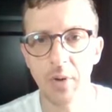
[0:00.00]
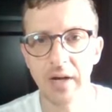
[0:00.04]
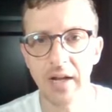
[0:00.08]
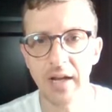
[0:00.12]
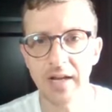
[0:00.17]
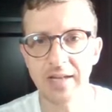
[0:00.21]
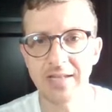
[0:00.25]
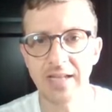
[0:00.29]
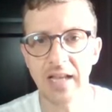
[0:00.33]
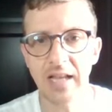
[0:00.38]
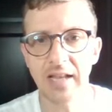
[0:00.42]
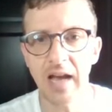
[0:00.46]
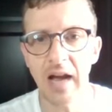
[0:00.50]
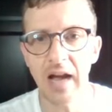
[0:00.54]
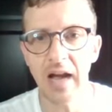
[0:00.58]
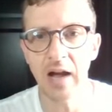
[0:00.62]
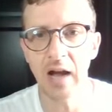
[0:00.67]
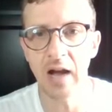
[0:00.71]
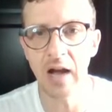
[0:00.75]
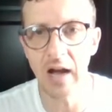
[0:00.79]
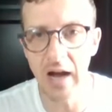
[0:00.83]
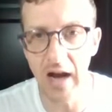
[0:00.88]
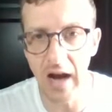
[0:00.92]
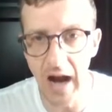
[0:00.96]
predicts that
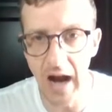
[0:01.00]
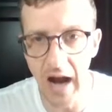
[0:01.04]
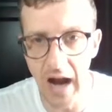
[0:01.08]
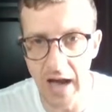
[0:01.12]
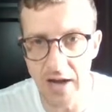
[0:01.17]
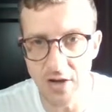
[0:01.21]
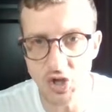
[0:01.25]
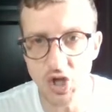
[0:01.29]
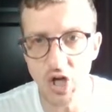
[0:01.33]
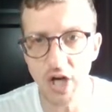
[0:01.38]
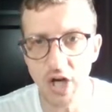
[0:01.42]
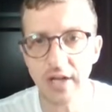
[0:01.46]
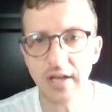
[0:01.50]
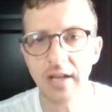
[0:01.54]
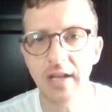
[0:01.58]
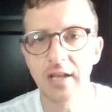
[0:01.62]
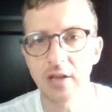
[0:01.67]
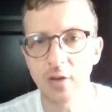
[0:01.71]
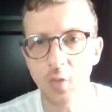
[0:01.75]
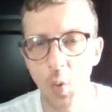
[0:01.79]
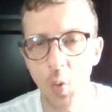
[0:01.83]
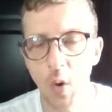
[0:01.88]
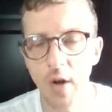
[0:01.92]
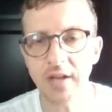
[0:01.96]

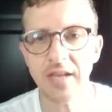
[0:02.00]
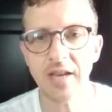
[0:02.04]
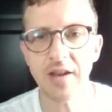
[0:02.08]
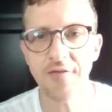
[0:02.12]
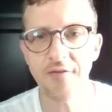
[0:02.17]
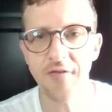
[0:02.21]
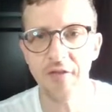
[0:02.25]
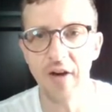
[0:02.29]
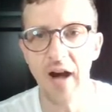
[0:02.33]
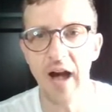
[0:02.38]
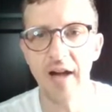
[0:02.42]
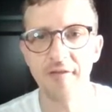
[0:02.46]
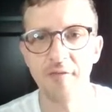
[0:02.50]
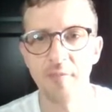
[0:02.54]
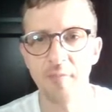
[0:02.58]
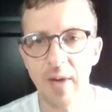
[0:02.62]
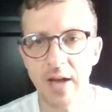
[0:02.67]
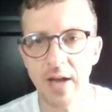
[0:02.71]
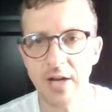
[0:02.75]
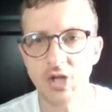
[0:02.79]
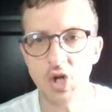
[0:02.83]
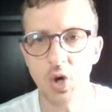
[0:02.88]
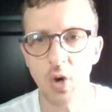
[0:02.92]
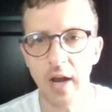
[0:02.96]
125
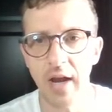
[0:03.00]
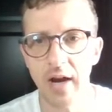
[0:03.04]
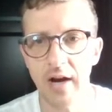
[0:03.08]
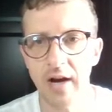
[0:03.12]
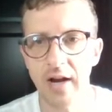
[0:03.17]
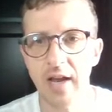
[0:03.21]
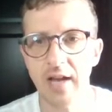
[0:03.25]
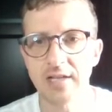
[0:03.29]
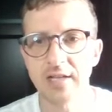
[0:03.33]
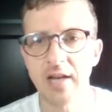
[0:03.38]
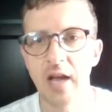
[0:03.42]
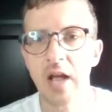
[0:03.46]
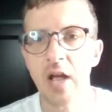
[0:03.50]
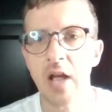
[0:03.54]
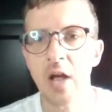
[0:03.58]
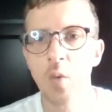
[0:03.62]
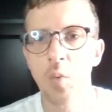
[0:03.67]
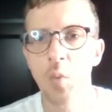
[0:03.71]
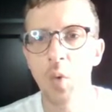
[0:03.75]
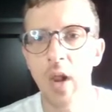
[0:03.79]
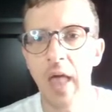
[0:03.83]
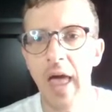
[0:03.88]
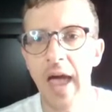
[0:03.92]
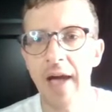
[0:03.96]
metro areas
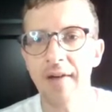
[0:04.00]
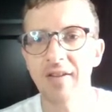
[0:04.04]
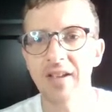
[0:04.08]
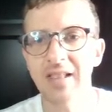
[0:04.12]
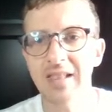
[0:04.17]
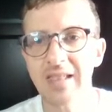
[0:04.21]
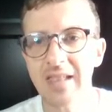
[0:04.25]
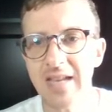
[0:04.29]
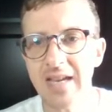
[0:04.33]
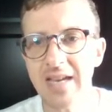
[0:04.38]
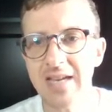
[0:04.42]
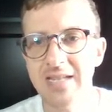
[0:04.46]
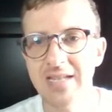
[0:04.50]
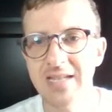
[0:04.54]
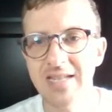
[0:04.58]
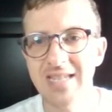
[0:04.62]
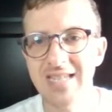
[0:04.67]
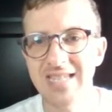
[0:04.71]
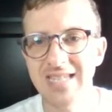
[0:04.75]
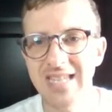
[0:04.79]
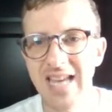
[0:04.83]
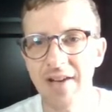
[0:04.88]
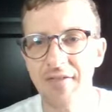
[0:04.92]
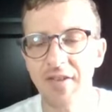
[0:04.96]
will have at least
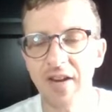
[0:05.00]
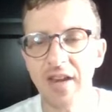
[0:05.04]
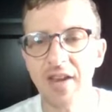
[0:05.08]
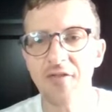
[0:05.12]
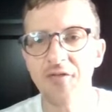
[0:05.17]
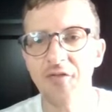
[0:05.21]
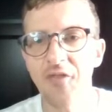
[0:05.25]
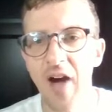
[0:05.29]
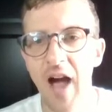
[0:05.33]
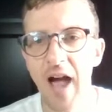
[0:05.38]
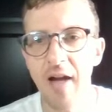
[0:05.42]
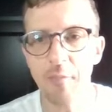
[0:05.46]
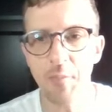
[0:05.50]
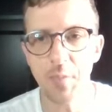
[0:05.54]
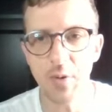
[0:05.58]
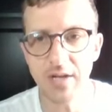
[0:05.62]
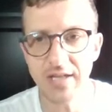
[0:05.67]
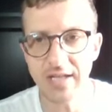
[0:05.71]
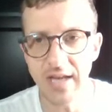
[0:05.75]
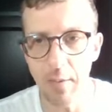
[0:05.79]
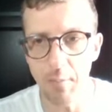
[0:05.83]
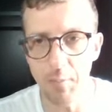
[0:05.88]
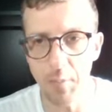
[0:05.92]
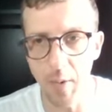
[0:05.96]

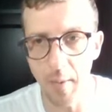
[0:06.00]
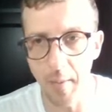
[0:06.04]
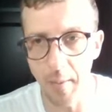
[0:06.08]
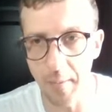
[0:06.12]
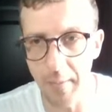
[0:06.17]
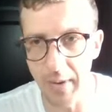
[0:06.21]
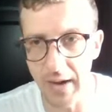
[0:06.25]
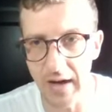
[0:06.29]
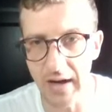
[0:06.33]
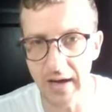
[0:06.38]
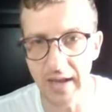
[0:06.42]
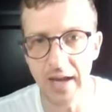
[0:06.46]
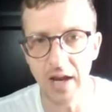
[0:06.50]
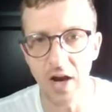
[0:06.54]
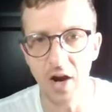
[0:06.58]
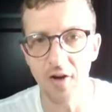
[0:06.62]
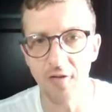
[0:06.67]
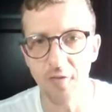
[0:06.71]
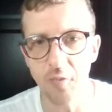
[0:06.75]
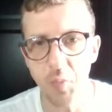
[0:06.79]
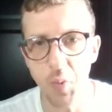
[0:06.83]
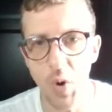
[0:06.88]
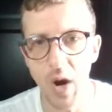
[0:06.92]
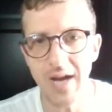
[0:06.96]
75% probability
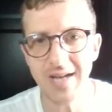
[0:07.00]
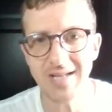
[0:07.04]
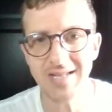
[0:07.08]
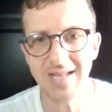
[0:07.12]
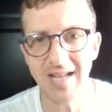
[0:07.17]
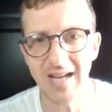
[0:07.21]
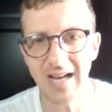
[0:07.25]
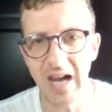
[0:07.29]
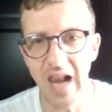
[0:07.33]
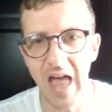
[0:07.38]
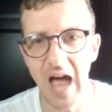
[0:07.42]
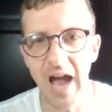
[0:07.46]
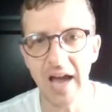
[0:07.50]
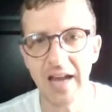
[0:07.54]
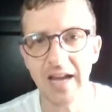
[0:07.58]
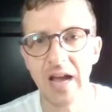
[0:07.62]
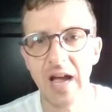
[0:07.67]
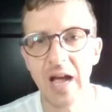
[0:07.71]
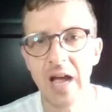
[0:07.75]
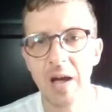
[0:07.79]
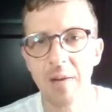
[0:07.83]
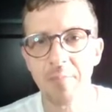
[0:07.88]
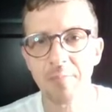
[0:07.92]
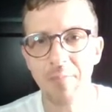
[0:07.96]
of price decline
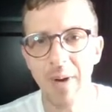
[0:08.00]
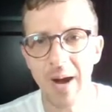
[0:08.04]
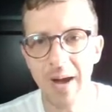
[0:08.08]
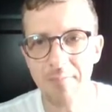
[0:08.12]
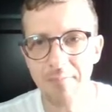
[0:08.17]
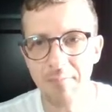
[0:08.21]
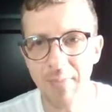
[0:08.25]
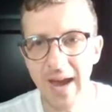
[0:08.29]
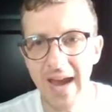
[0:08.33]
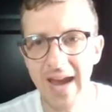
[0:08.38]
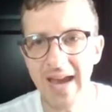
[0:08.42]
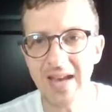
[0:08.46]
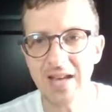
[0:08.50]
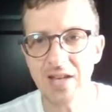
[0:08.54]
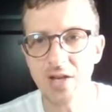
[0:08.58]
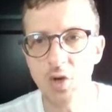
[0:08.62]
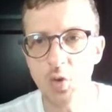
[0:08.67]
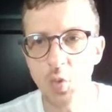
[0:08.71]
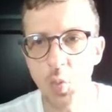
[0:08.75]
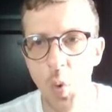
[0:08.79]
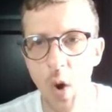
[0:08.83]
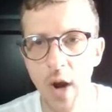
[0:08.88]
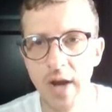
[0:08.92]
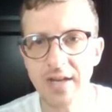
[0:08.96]
by May
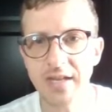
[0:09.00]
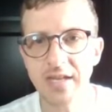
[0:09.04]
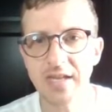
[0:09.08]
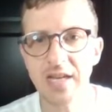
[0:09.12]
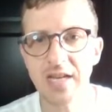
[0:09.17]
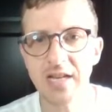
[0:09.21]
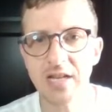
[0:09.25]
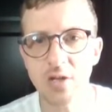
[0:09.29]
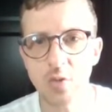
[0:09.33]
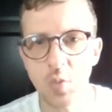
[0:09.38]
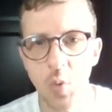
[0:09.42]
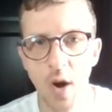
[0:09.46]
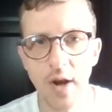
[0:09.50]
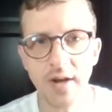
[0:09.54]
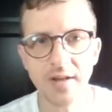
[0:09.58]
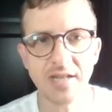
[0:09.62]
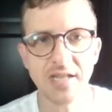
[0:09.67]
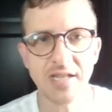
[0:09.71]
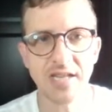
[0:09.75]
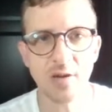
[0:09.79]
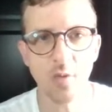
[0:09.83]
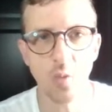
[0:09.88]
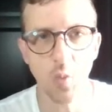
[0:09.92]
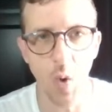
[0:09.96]

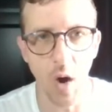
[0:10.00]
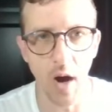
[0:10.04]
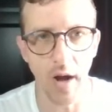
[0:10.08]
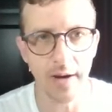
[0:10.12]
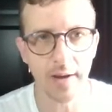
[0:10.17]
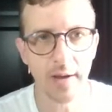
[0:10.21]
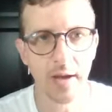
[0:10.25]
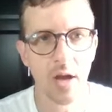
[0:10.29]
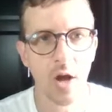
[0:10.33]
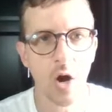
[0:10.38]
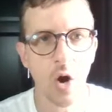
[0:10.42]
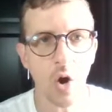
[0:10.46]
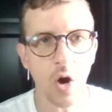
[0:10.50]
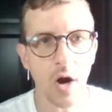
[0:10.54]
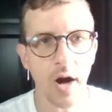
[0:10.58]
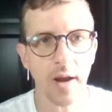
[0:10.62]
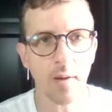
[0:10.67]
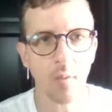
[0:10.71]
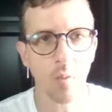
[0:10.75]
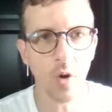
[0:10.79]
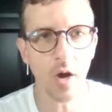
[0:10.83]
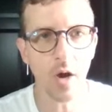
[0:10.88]
2021. All right,